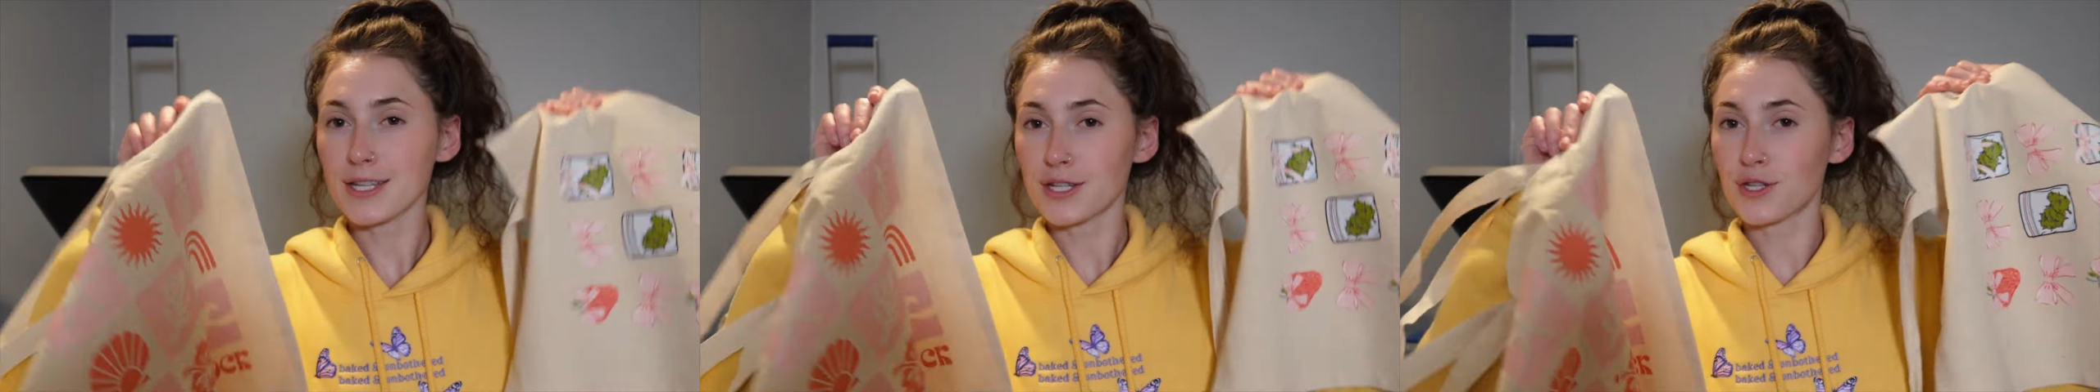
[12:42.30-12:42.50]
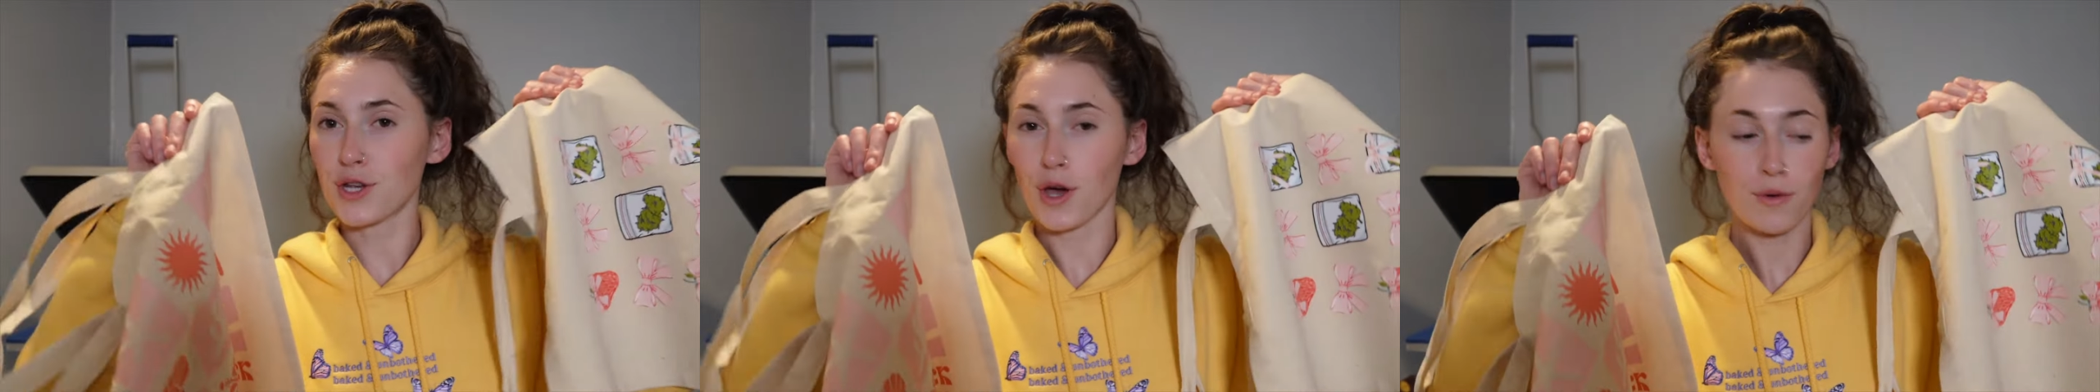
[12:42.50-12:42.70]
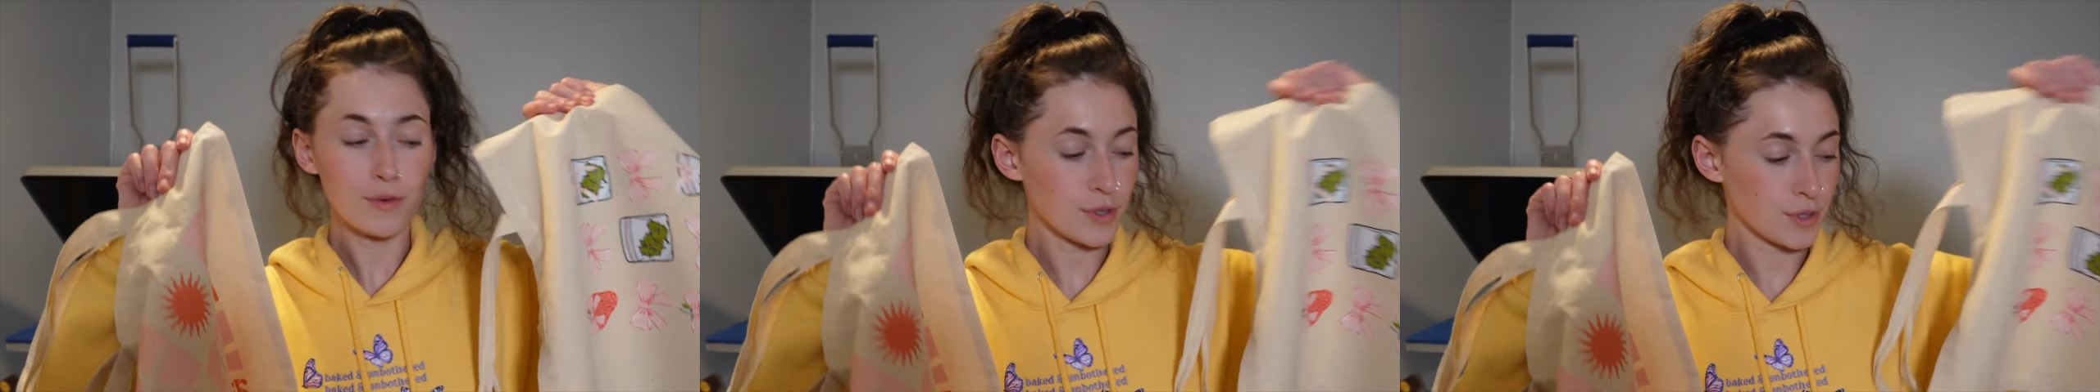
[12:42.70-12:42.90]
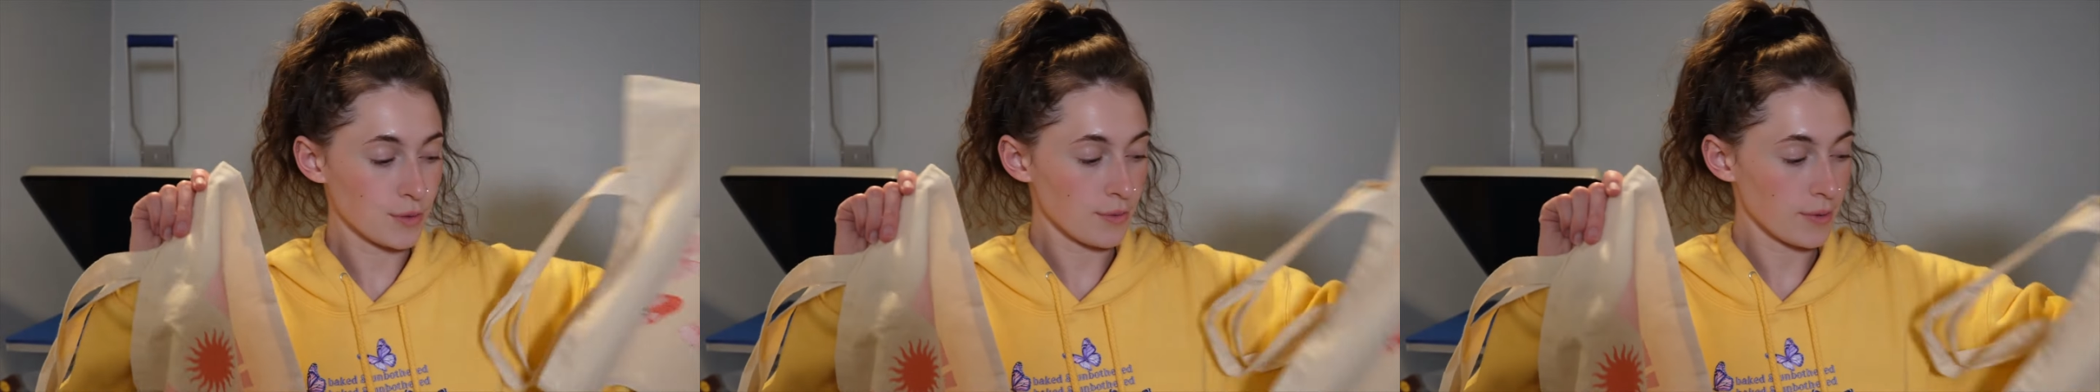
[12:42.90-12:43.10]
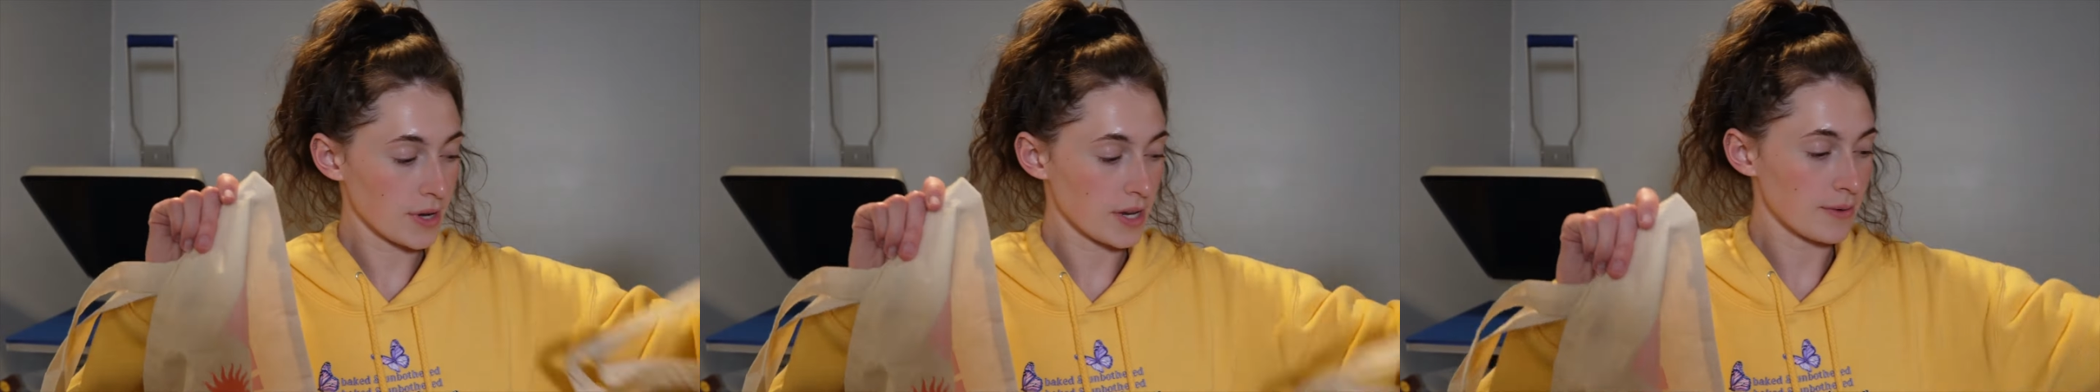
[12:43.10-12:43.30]
the
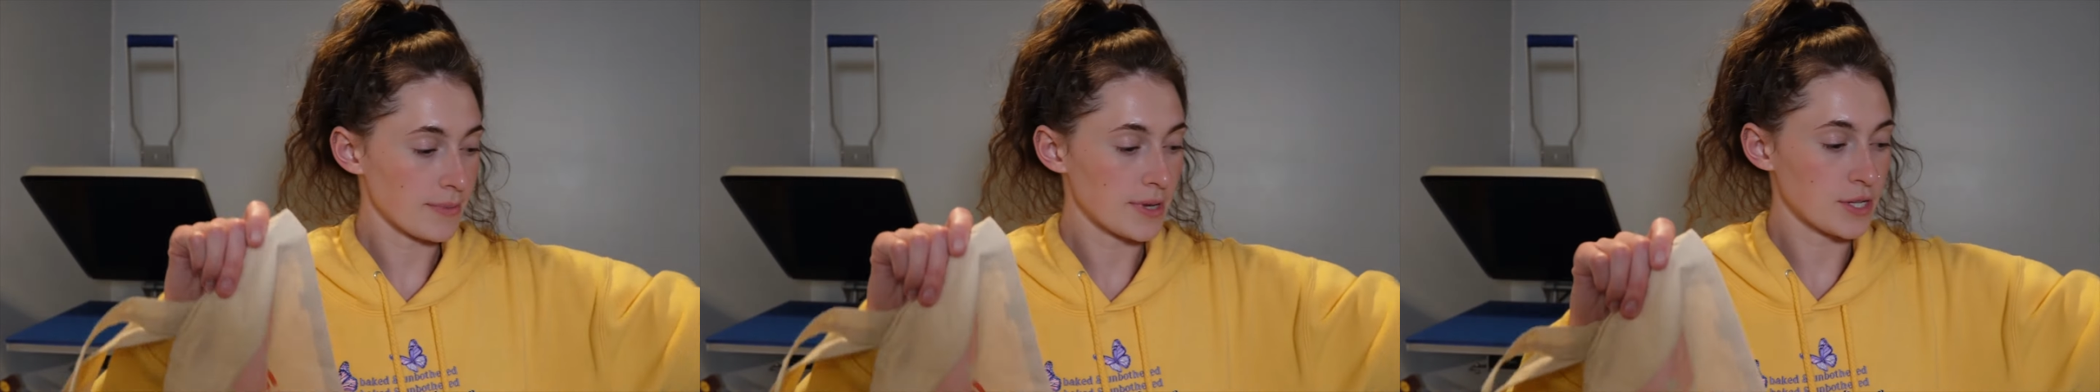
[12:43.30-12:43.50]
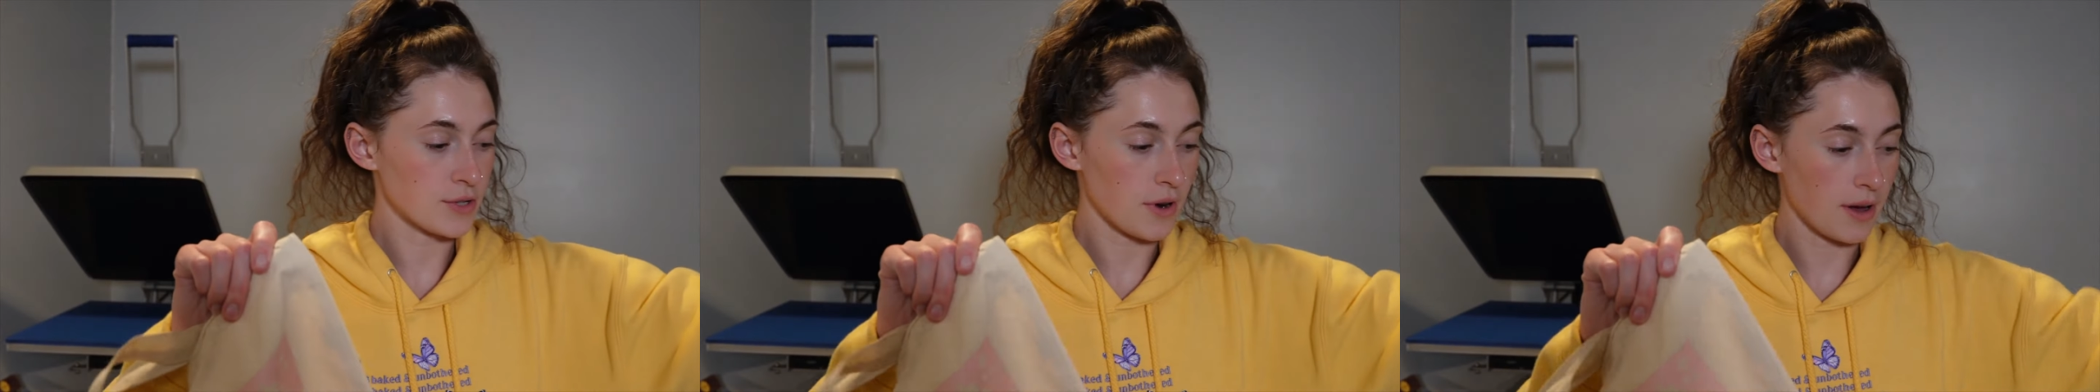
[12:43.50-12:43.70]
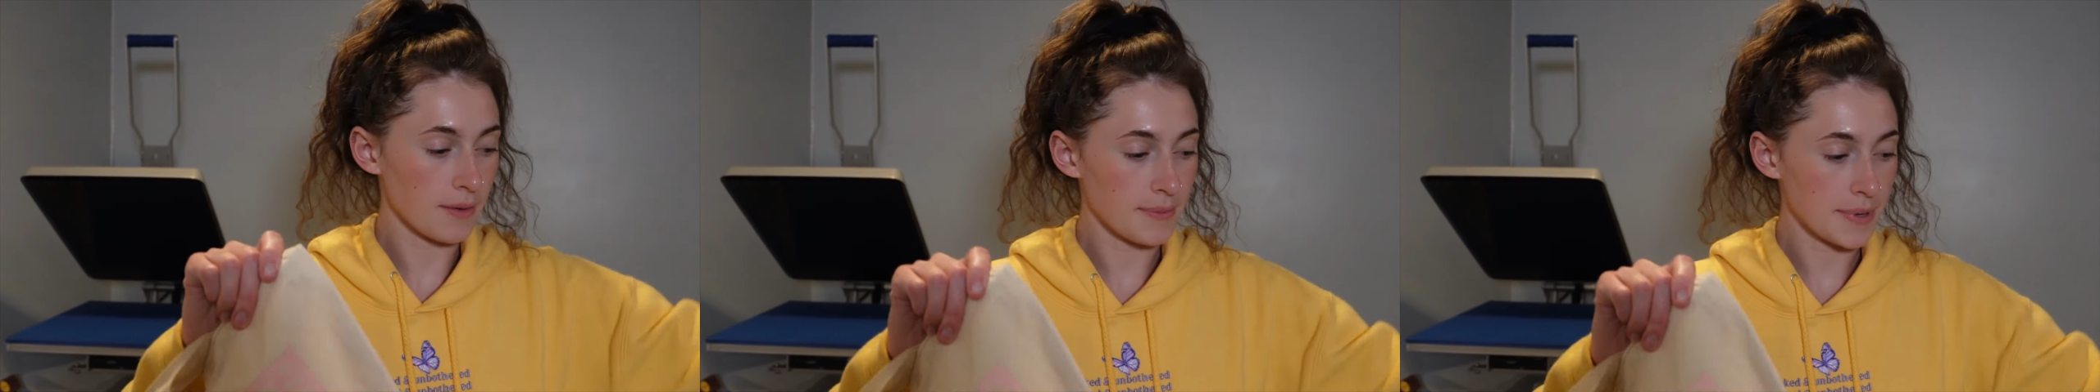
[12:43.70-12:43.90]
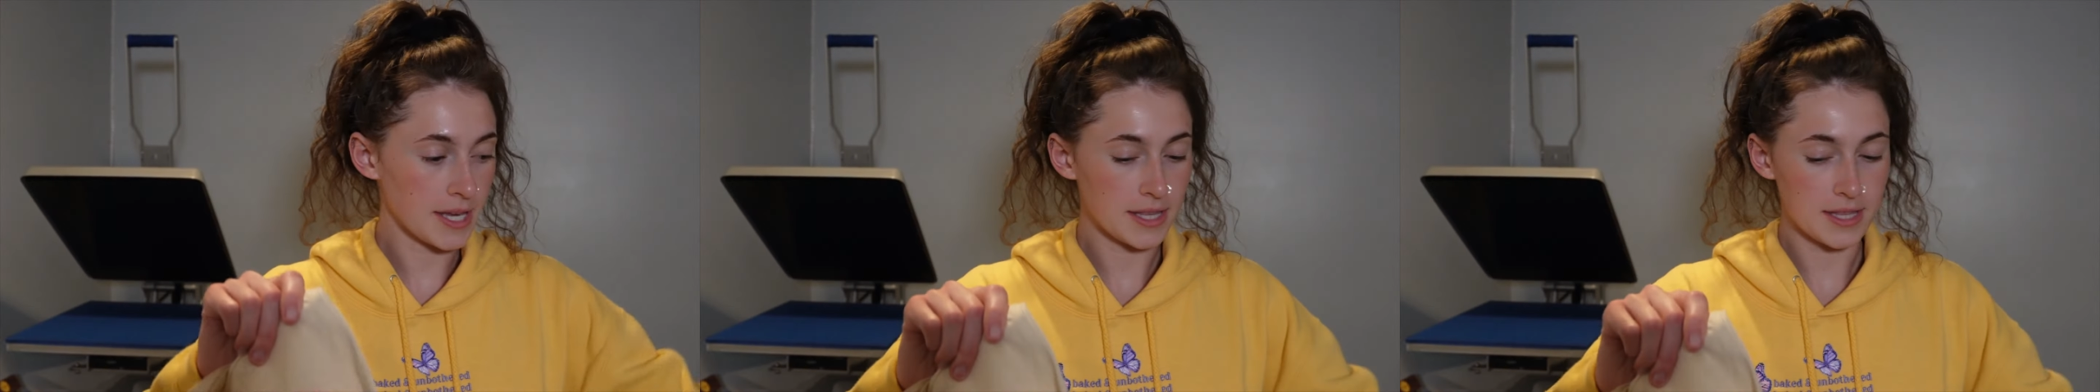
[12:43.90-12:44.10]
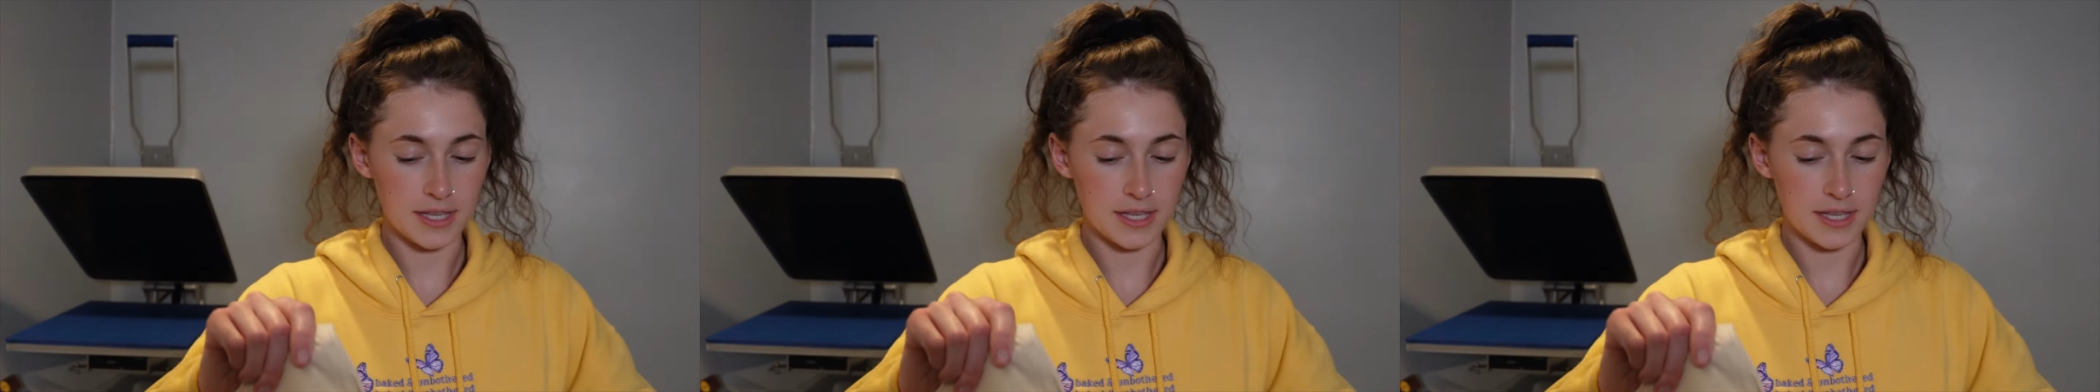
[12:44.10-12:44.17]
totes we're going to be dropping.